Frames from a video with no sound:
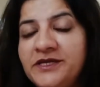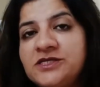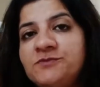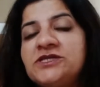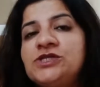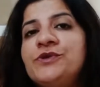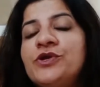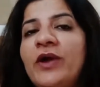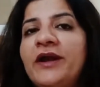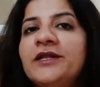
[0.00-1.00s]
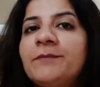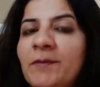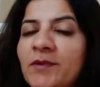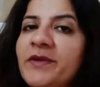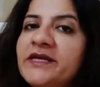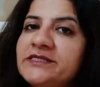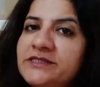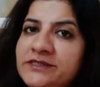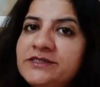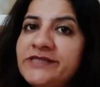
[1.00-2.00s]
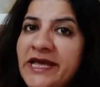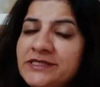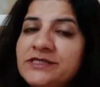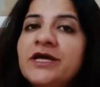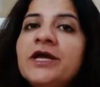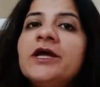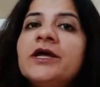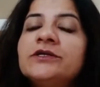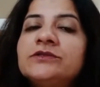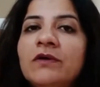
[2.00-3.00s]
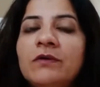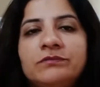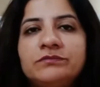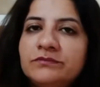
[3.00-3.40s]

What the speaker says: especially when you're writing a paper-based test. So